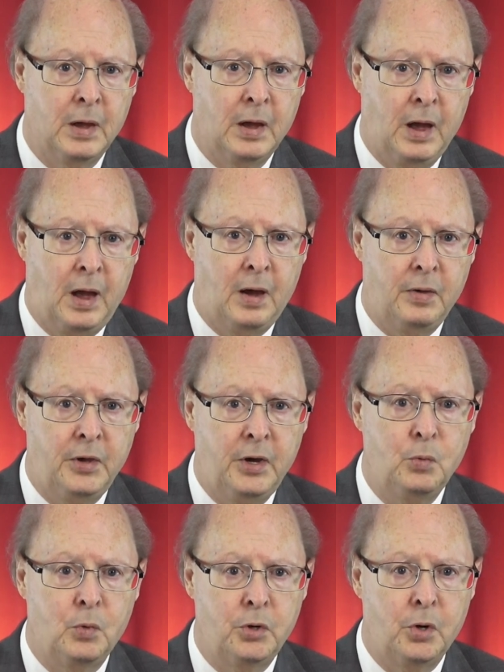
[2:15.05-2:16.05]
How then
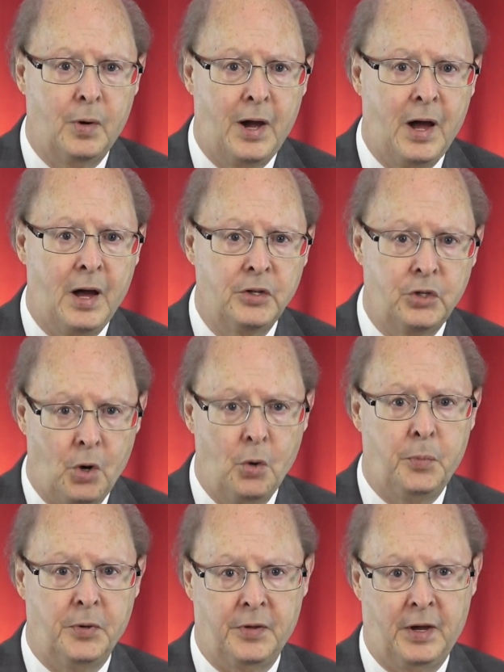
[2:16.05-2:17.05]
were your eyes
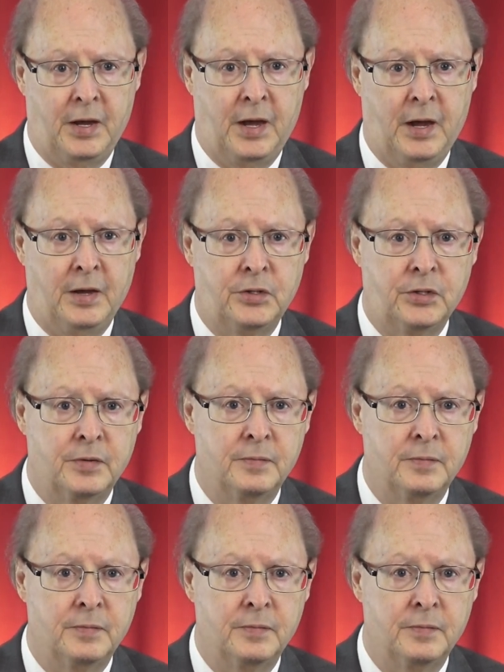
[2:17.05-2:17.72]
opened, they asked.